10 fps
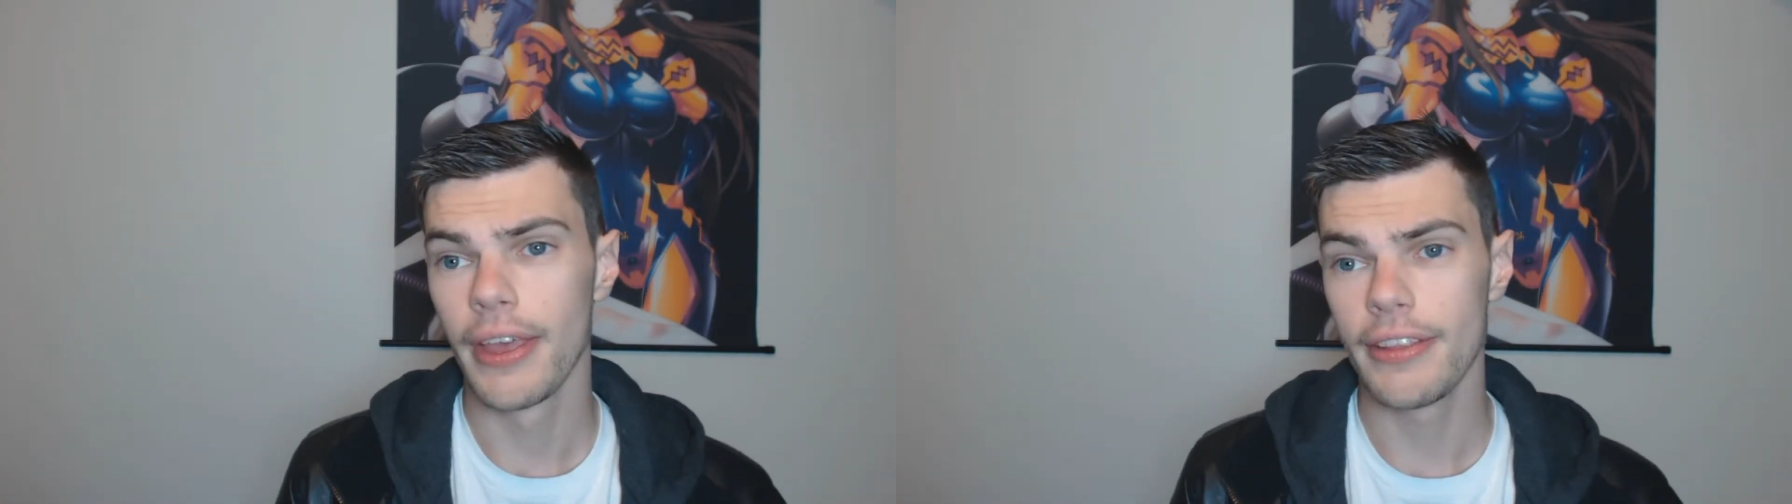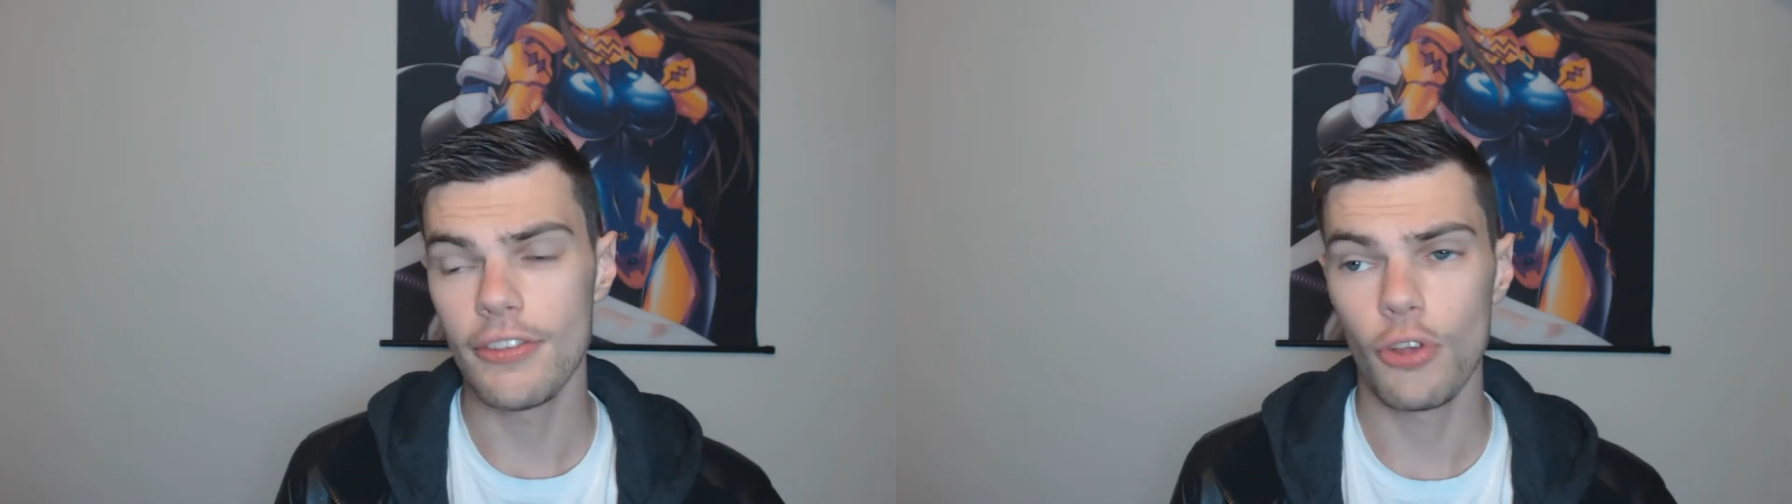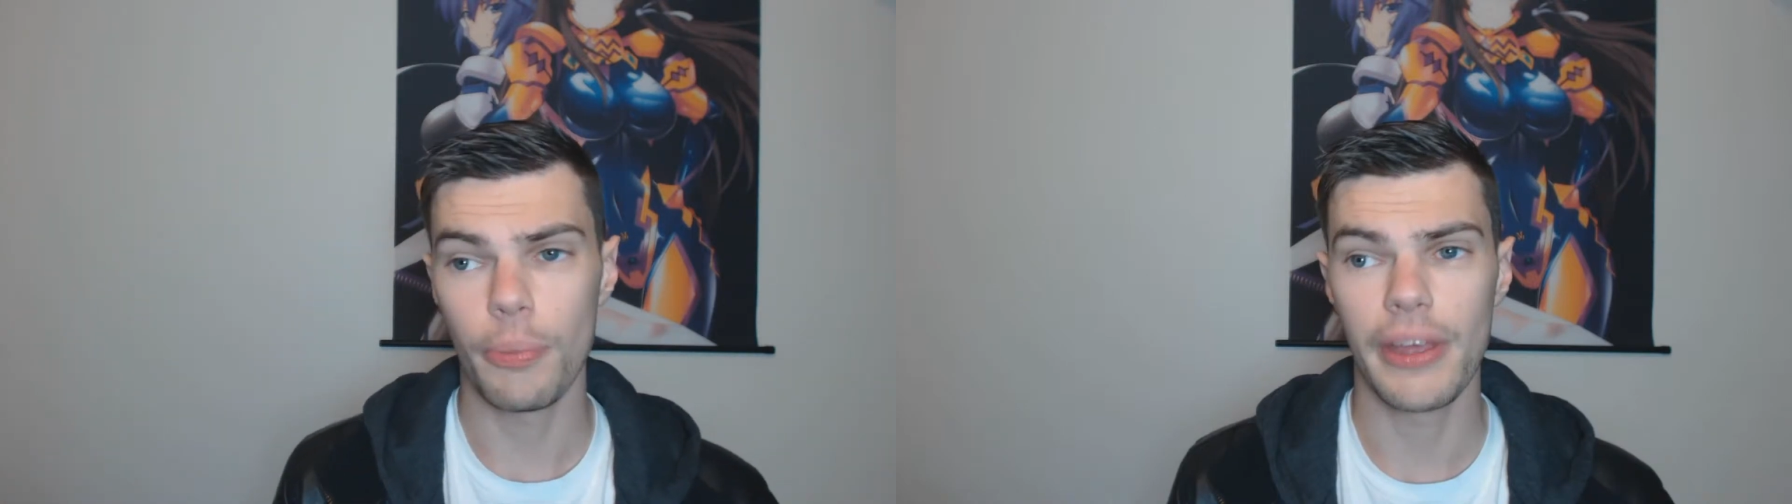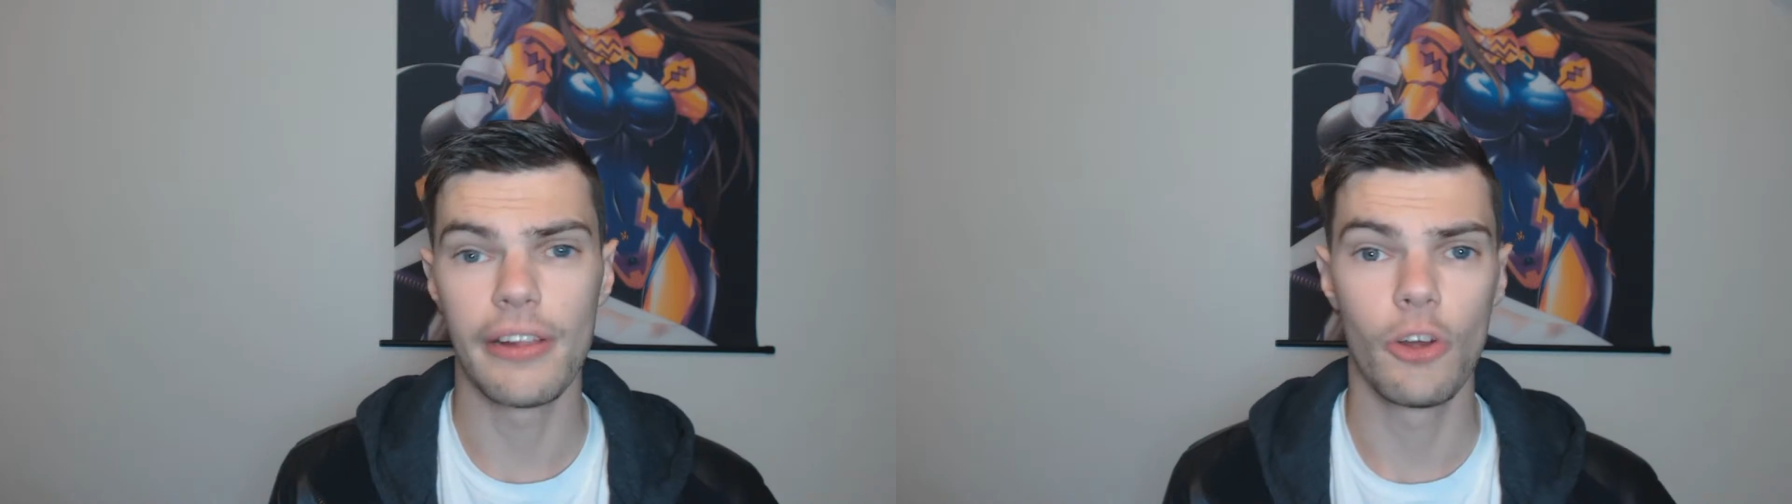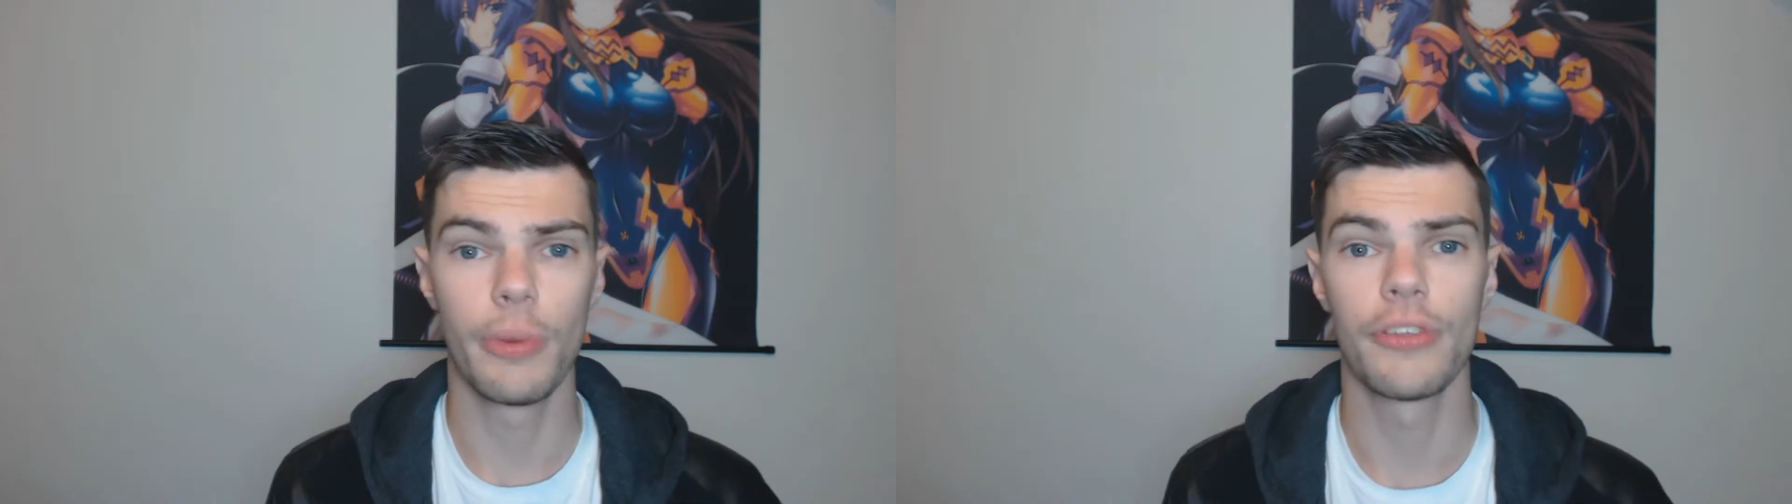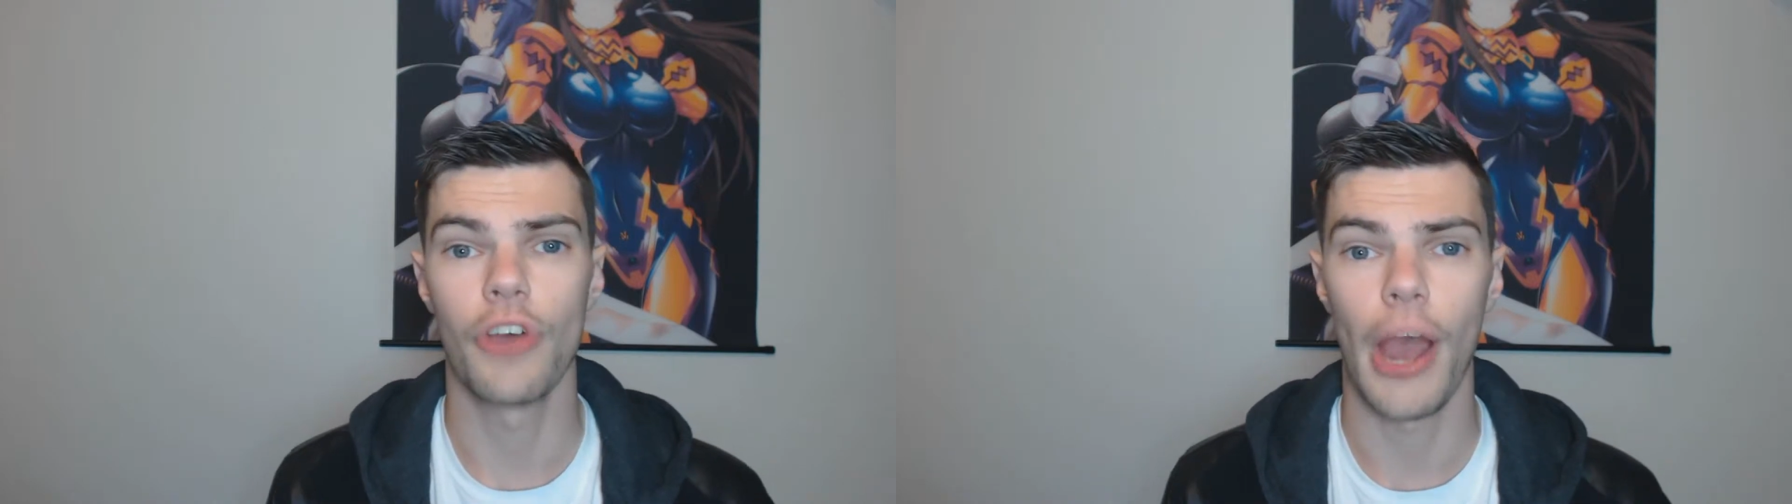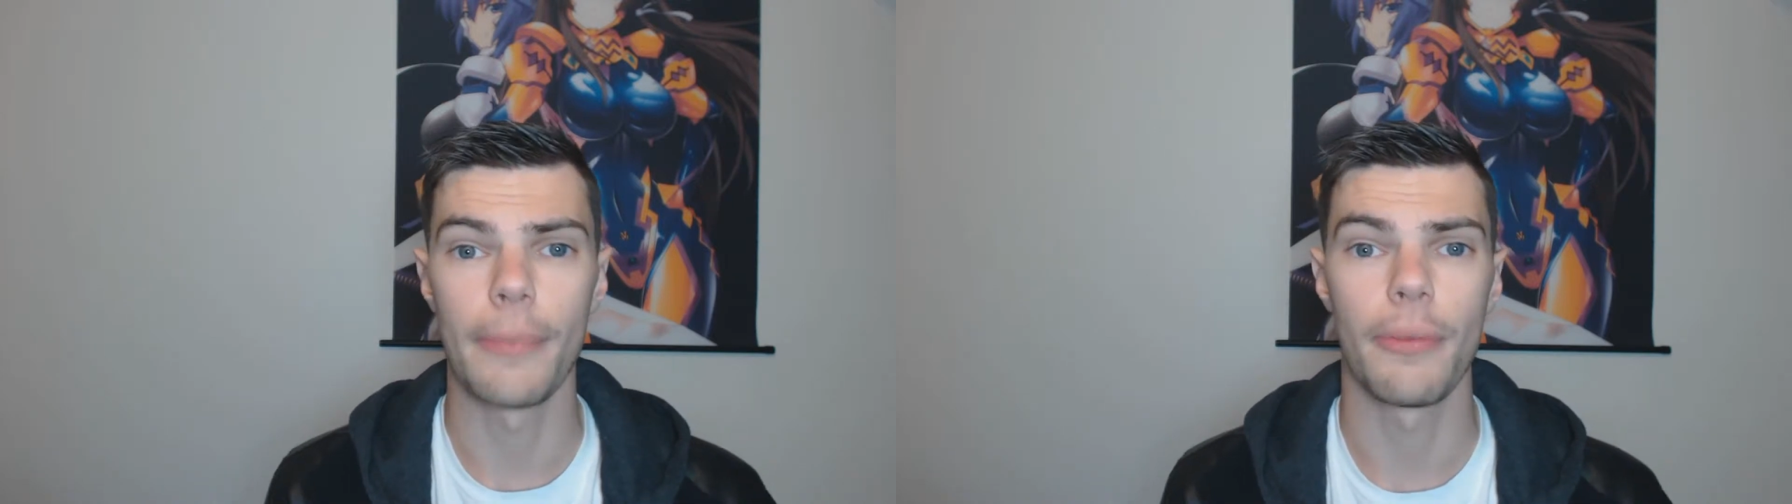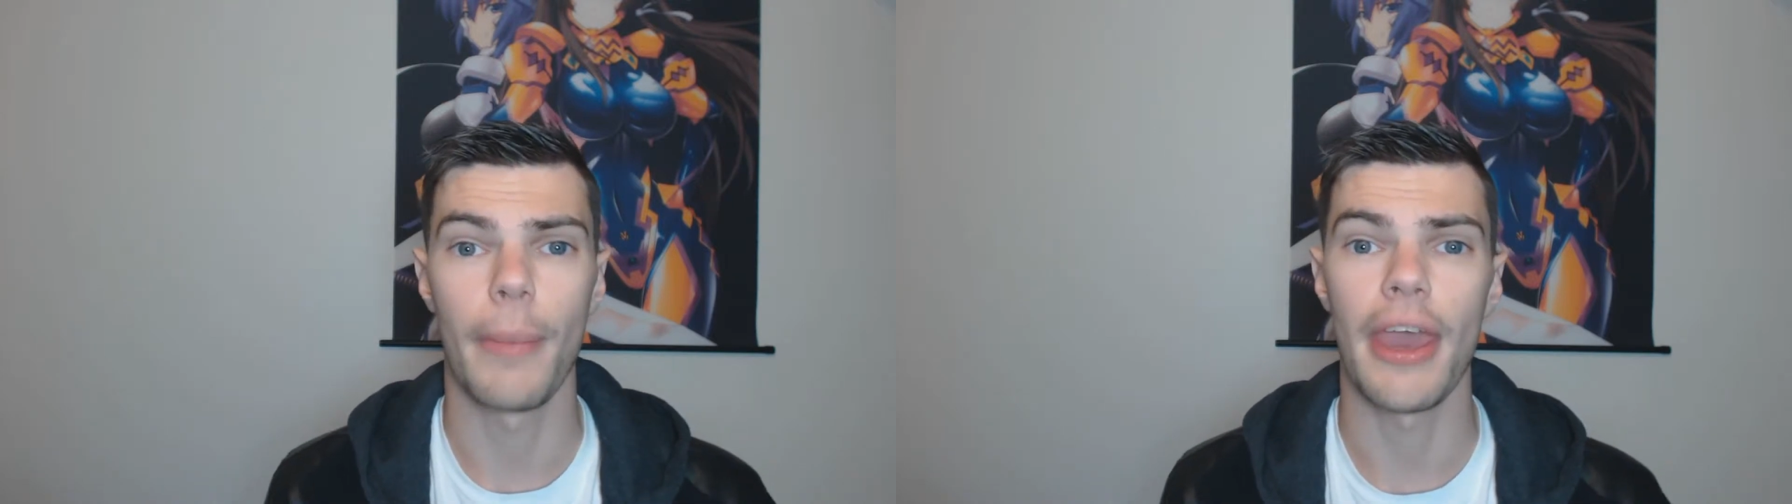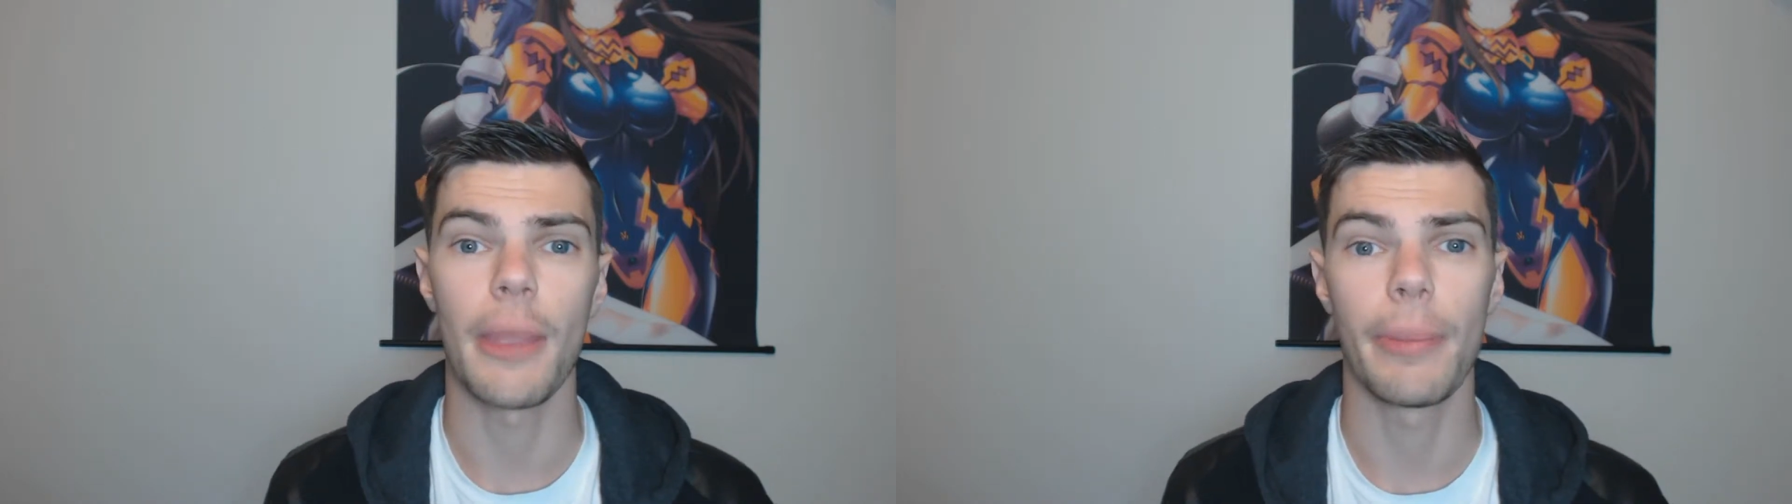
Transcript: This took me a little bit of time to make,